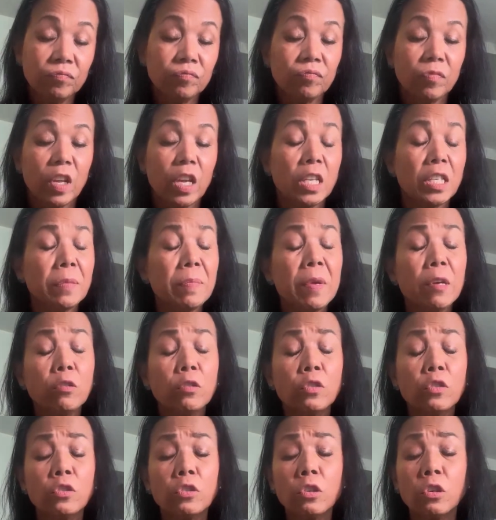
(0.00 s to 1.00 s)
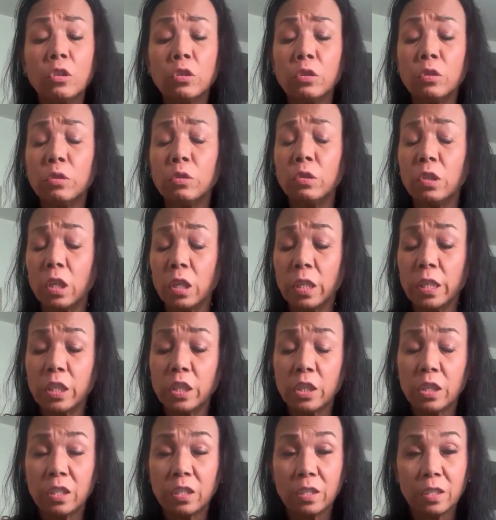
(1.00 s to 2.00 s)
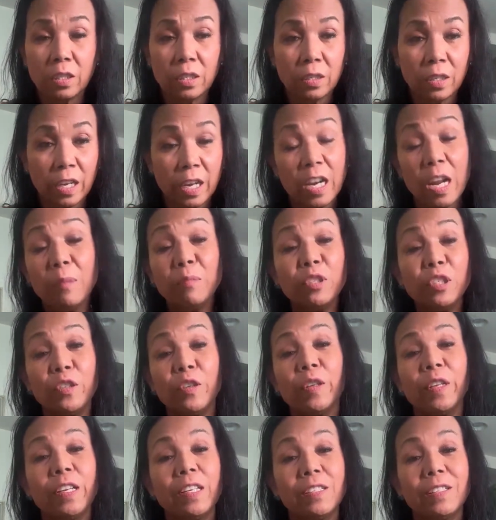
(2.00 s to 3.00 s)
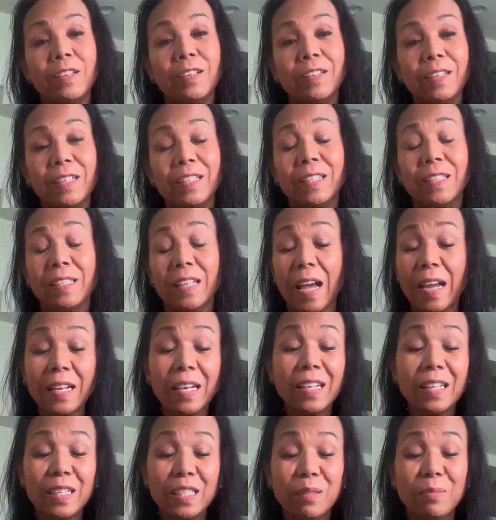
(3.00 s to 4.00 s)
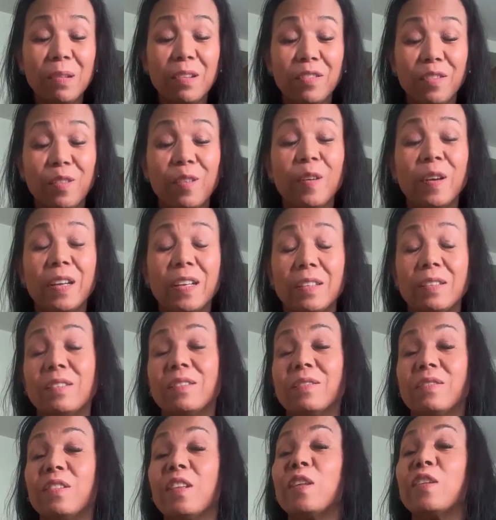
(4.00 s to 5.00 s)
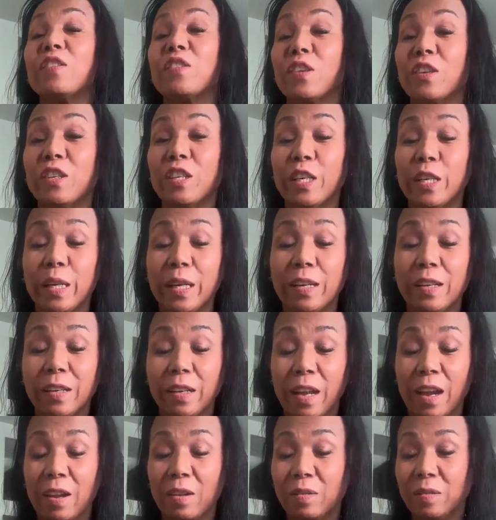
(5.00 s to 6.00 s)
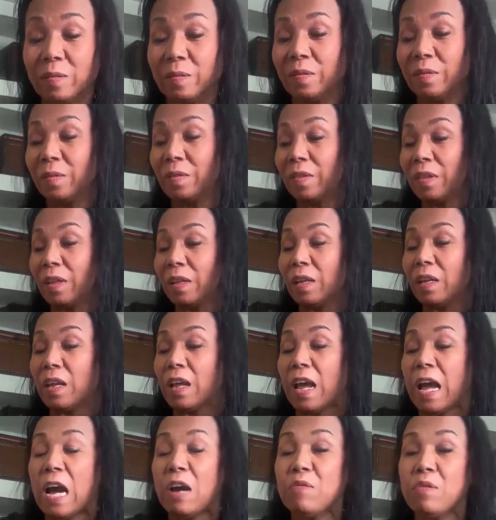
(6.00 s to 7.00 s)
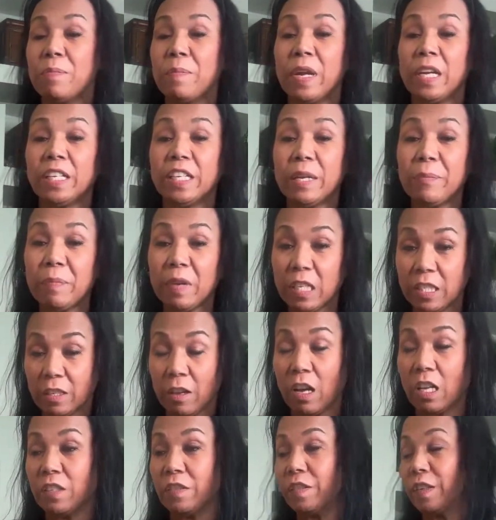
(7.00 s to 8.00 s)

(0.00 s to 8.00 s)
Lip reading: It smells so delicious, and I'm sure it's delicious. I've done this before. It's so good. Okay. I will make dipping sauce for